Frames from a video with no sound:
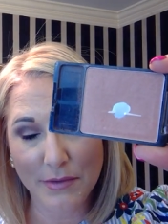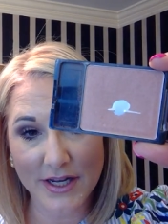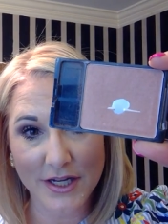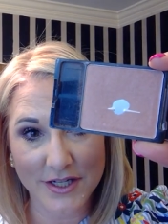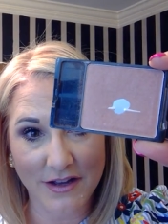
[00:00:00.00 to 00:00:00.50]
but
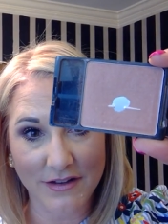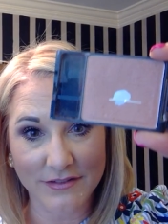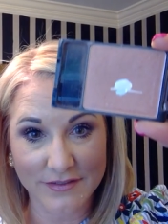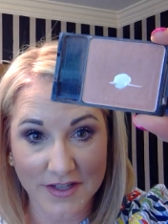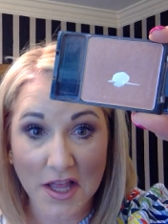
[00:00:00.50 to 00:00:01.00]
can you
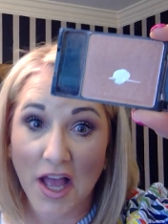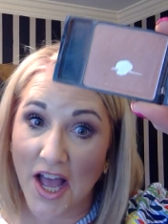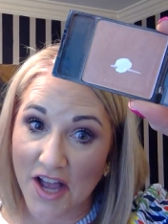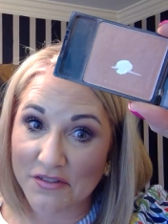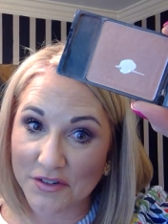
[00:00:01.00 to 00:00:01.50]
tell?
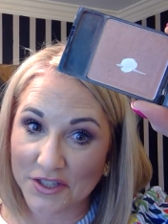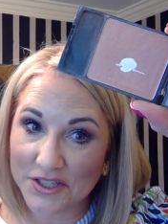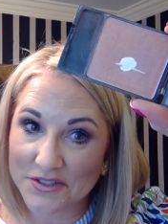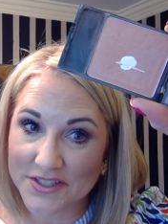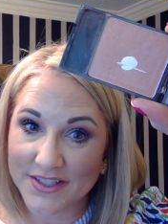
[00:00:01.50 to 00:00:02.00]
I've really
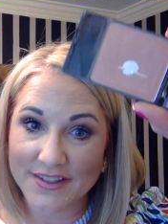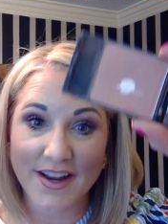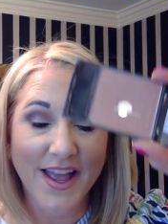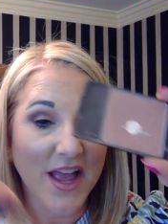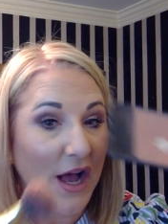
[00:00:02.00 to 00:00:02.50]
used it.
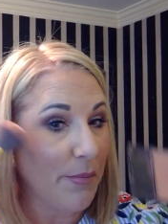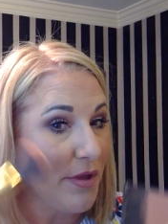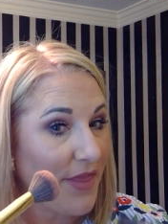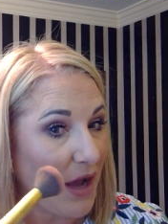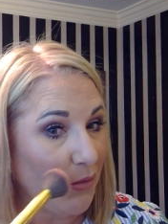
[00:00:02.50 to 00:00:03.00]
I
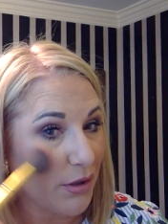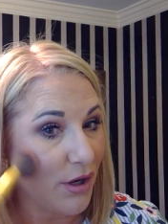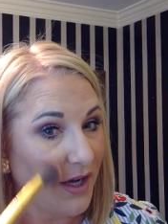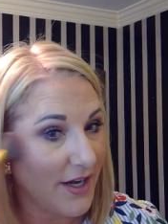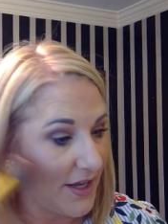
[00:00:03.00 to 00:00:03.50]
put that one
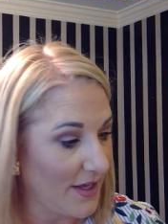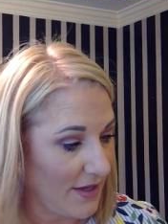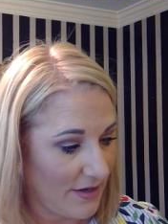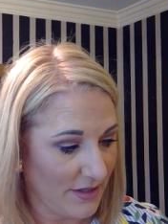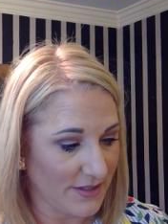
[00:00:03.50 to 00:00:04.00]
on
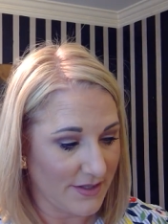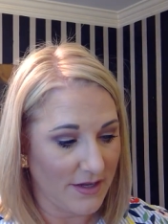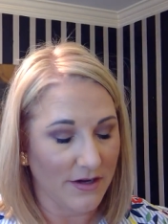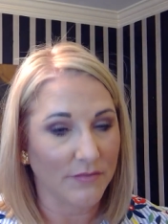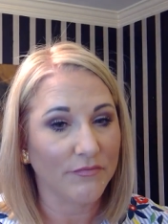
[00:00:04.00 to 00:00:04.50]
again. Let's see
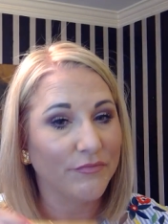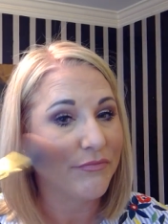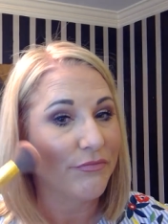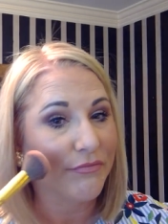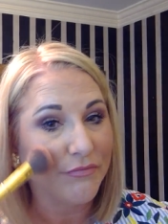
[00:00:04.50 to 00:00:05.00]
here.
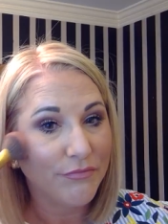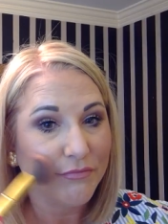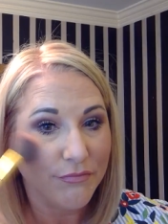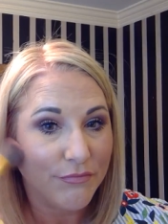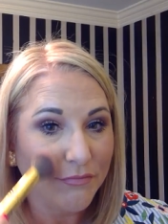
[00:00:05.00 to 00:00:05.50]

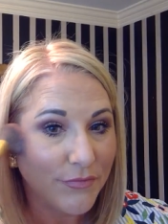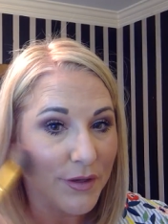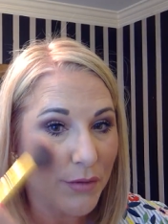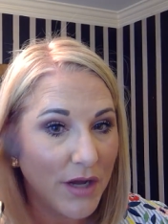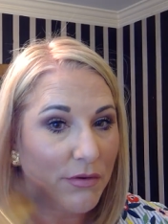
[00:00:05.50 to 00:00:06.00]

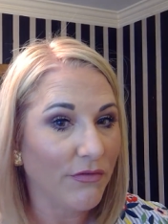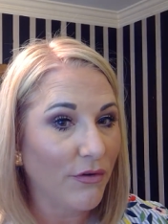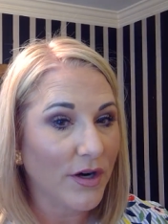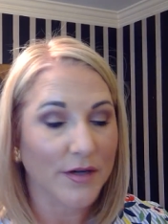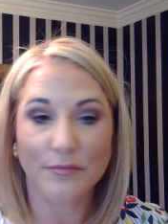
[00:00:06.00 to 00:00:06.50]
Right
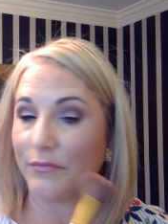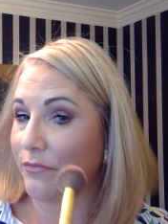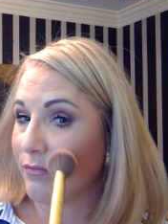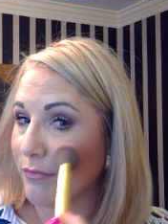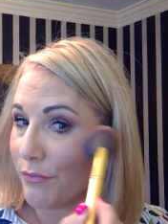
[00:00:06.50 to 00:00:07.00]
before
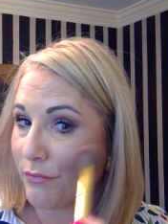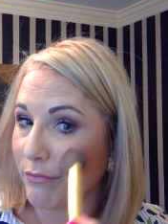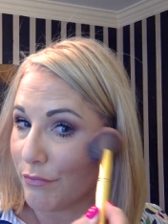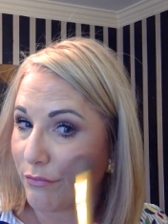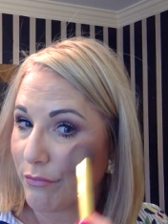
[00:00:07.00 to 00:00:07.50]

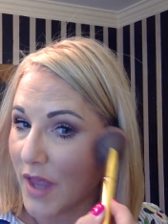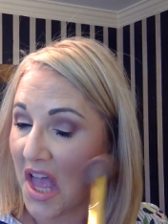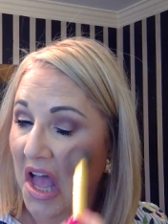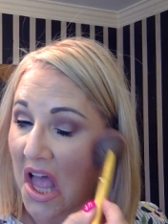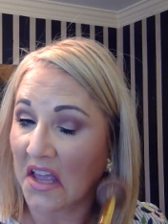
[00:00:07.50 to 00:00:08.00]

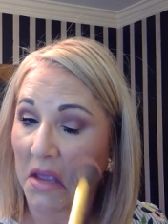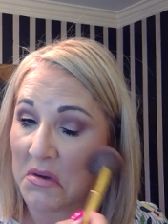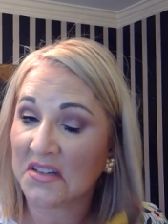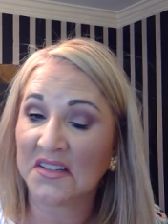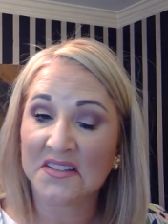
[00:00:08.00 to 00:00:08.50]
I came
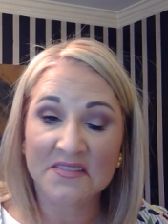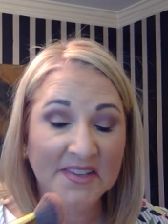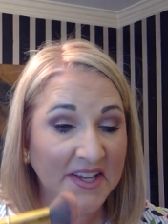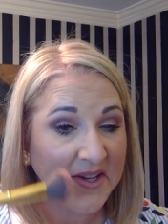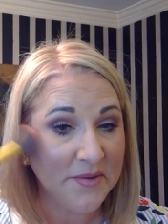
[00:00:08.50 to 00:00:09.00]
on to do this
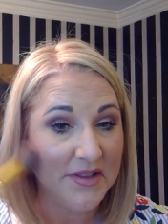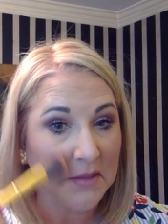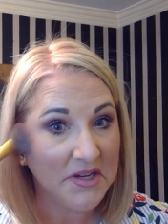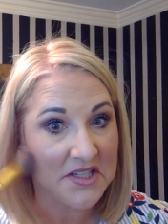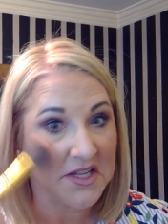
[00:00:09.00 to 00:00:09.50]
video, but let
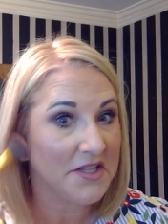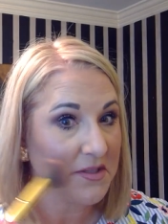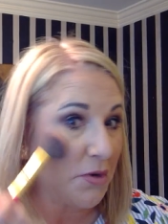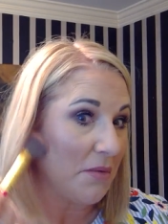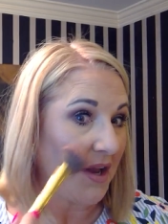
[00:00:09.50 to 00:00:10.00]
me just add
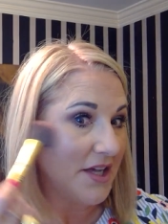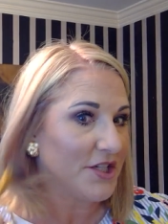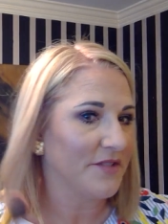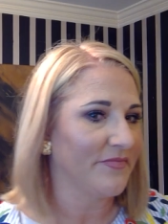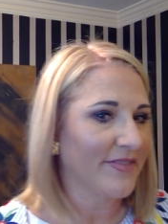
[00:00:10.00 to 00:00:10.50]
some more blush.